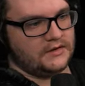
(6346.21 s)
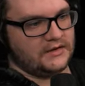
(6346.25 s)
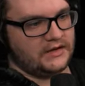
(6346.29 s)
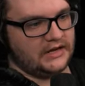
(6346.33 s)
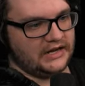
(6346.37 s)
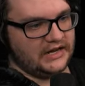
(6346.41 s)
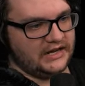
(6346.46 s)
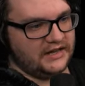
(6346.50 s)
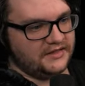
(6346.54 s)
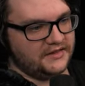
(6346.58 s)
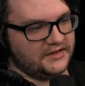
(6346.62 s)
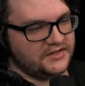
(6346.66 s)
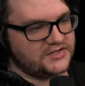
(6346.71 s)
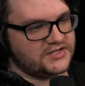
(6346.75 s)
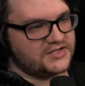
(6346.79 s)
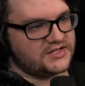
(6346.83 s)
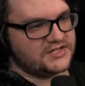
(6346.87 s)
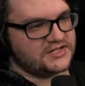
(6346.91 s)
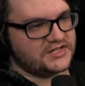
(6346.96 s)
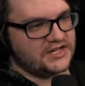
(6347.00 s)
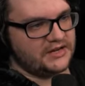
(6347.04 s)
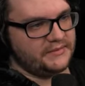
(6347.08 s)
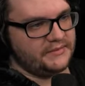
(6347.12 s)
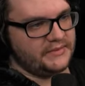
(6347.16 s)
And there's the
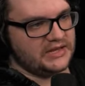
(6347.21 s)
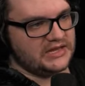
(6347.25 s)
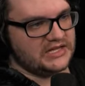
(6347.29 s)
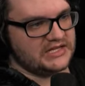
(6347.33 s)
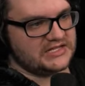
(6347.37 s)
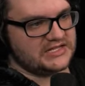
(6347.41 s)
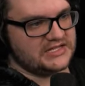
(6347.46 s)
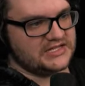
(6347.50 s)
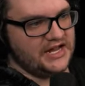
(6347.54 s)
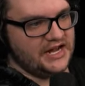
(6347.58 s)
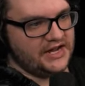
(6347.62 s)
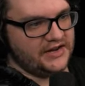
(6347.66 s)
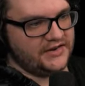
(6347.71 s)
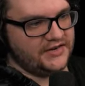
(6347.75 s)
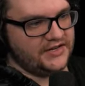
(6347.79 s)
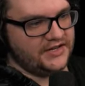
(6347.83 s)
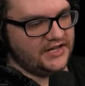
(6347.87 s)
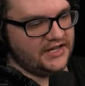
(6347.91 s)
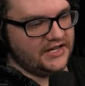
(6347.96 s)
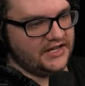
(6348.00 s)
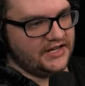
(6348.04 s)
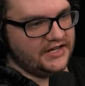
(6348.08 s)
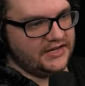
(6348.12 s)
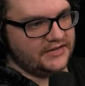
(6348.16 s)
zombie that's down
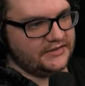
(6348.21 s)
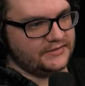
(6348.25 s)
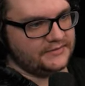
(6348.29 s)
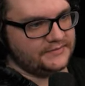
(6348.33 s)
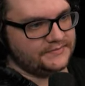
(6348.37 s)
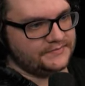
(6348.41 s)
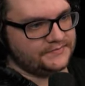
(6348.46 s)
dead.